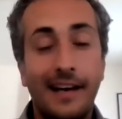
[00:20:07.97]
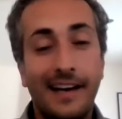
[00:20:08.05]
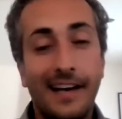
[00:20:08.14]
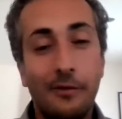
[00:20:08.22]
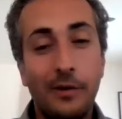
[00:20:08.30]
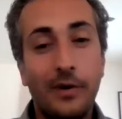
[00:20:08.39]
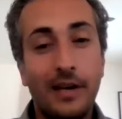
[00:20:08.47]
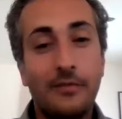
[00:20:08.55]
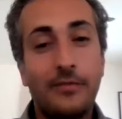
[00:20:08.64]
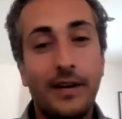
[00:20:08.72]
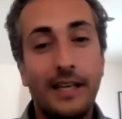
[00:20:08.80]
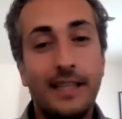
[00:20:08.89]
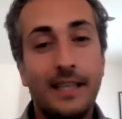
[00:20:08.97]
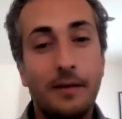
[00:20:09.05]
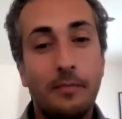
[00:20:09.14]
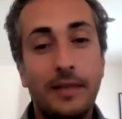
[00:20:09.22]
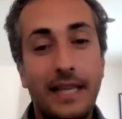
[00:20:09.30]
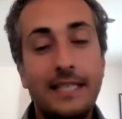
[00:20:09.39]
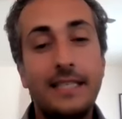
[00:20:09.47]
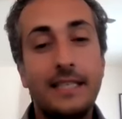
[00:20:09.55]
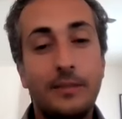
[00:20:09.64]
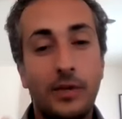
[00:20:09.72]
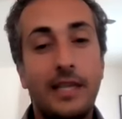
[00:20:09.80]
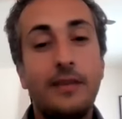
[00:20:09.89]
Uh, we want to find them
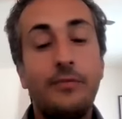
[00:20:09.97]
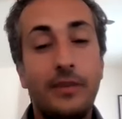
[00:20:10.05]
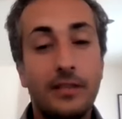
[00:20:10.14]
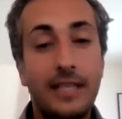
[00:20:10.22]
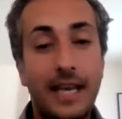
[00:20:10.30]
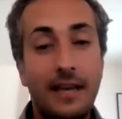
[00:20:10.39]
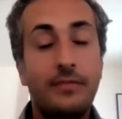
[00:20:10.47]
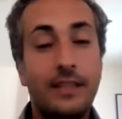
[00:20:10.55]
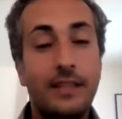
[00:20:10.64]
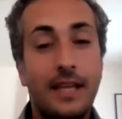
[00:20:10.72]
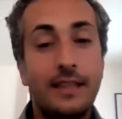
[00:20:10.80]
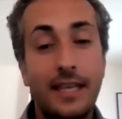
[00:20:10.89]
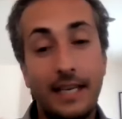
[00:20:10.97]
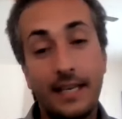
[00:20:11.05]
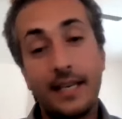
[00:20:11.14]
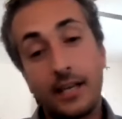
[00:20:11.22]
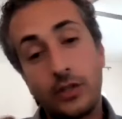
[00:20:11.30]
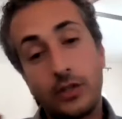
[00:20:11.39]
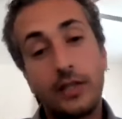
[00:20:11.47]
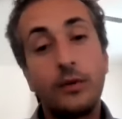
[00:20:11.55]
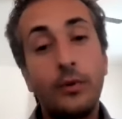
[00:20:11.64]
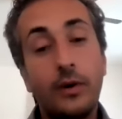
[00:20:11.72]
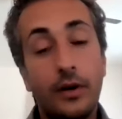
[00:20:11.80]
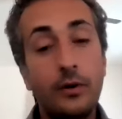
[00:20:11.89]
places where they feel safe and that they can actually
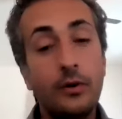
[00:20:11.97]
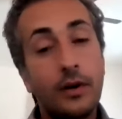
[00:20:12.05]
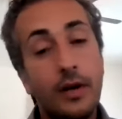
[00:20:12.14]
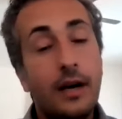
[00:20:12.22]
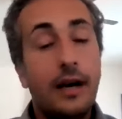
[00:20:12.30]
grow.